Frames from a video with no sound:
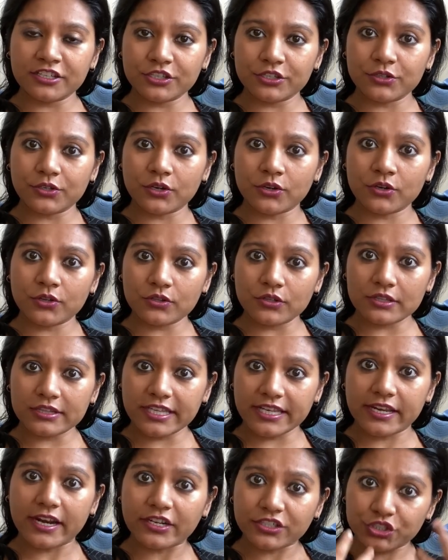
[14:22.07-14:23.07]
You know,
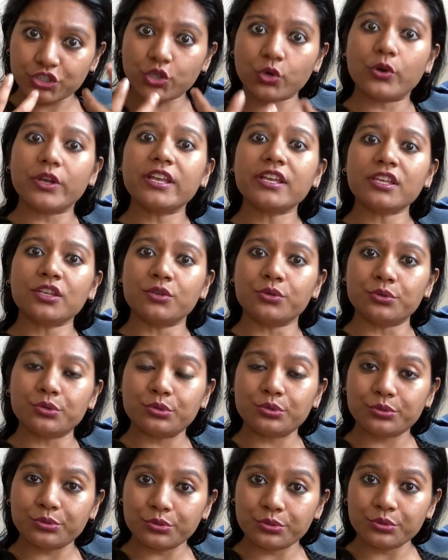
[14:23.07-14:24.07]
they are showing
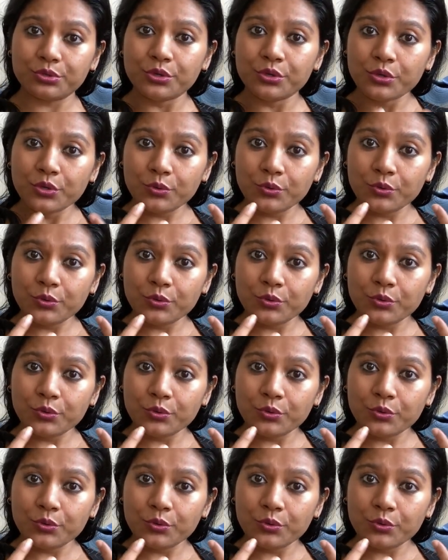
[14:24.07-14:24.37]
you